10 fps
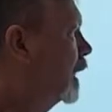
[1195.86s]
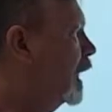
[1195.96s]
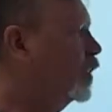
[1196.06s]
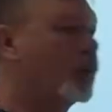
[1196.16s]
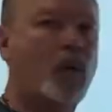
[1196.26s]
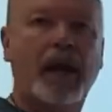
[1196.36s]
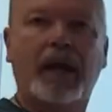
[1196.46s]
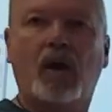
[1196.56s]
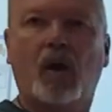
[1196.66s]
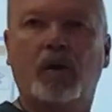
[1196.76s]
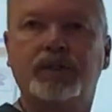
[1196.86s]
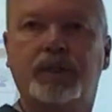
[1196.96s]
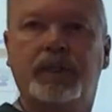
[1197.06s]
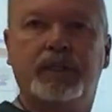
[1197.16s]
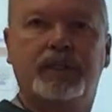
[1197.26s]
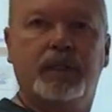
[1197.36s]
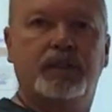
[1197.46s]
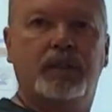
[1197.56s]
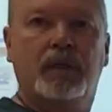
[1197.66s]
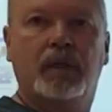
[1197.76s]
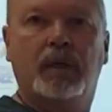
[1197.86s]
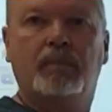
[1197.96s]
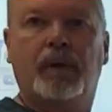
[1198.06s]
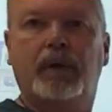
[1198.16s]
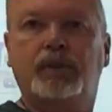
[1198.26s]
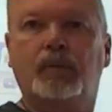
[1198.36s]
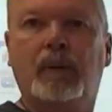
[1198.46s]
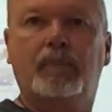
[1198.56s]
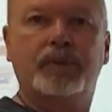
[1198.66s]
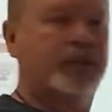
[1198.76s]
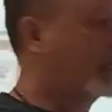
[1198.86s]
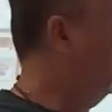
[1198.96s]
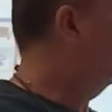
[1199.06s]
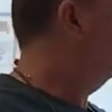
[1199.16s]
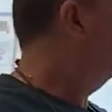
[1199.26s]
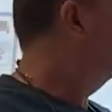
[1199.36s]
Either way, r is a distance, but it's representing